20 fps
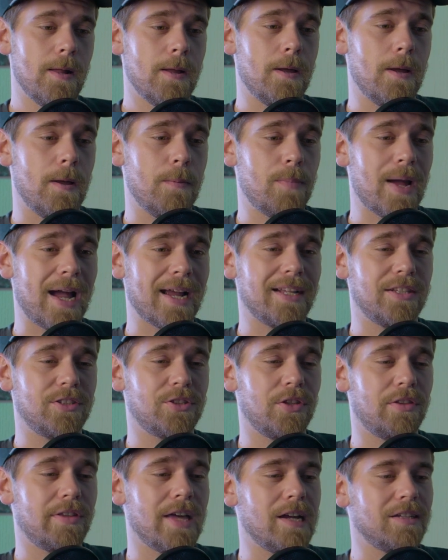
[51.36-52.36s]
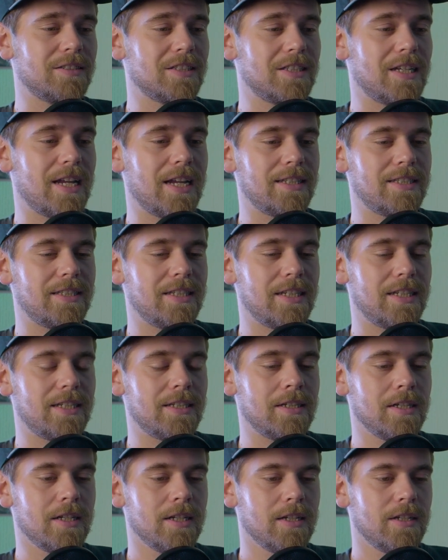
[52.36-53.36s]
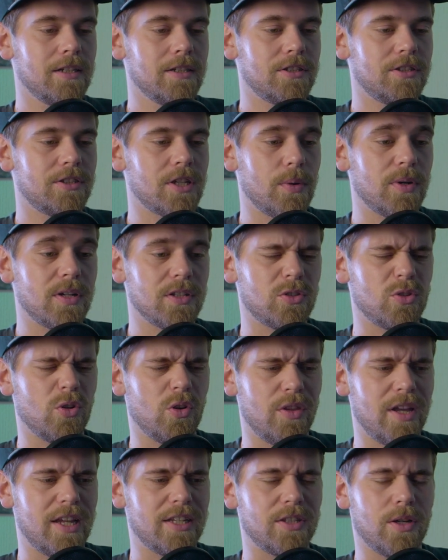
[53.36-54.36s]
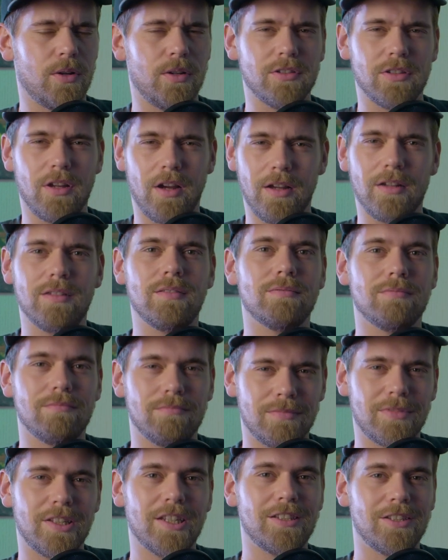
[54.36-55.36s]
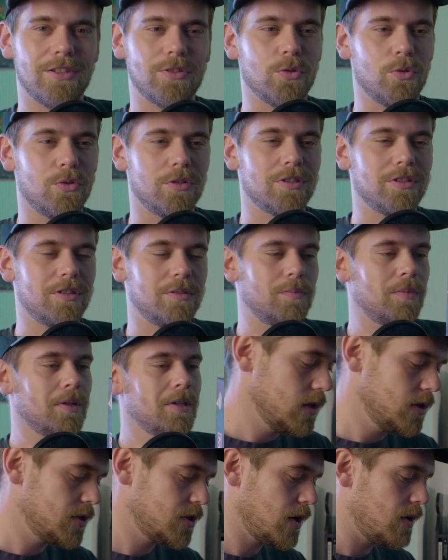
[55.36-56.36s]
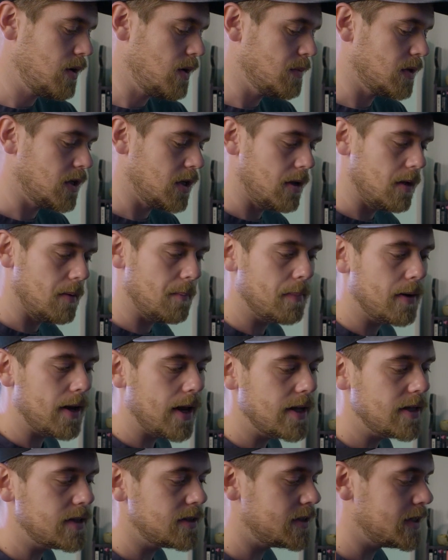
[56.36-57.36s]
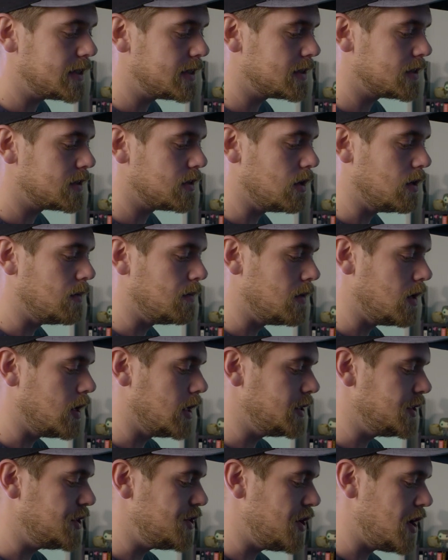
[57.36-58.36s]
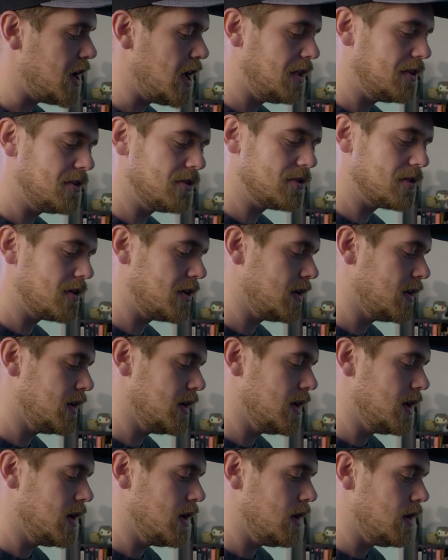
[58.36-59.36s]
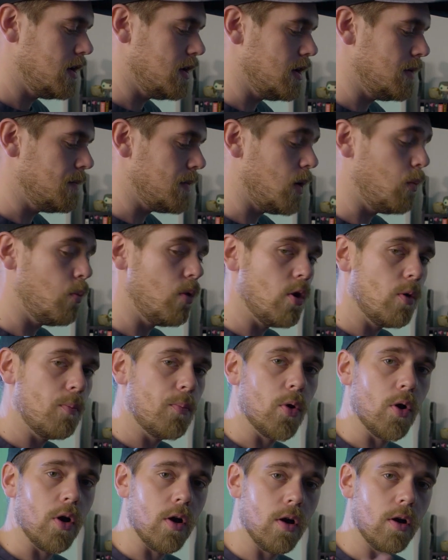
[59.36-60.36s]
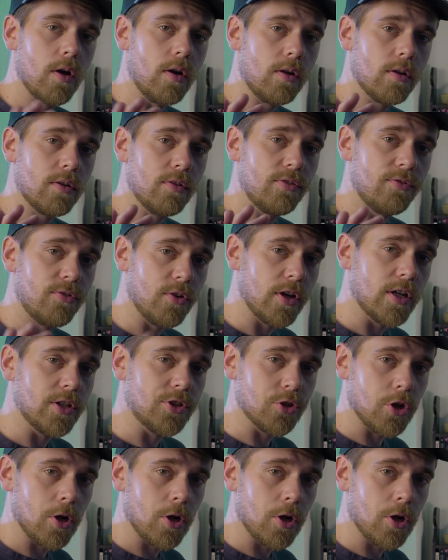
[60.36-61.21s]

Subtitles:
back in 2018. So when I saw this, I was like, this is awesome. So I'm gonna place this on my desk. I will put footage